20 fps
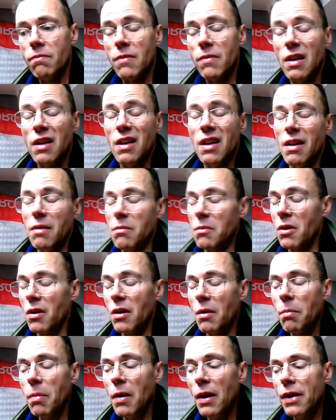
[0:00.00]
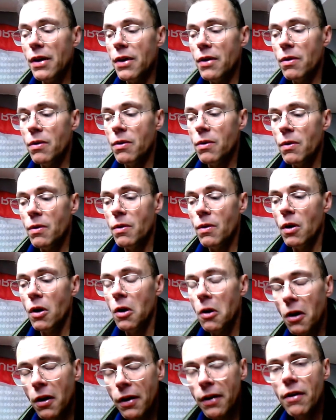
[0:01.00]
Now I'm gonna play you
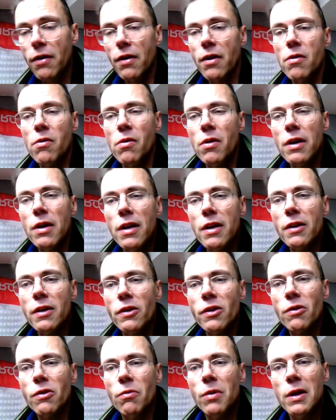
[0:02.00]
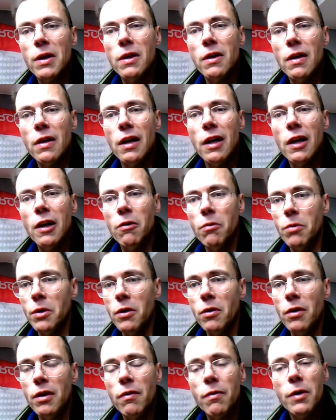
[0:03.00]
audio recordings where I
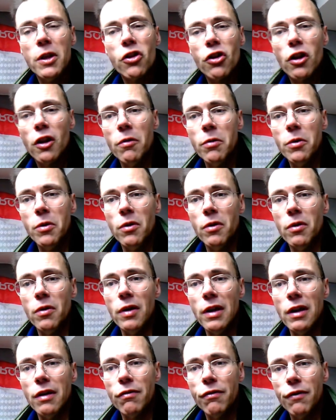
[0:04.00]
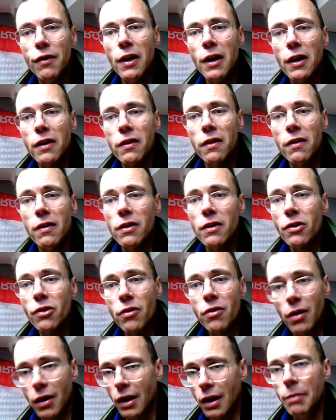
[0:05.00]
will, in which I will in fact
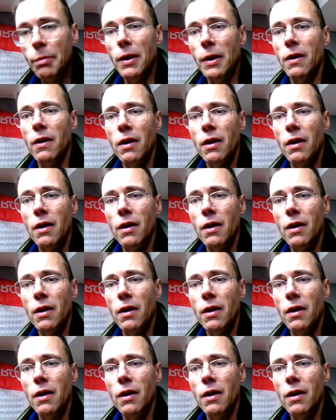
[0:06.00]
describe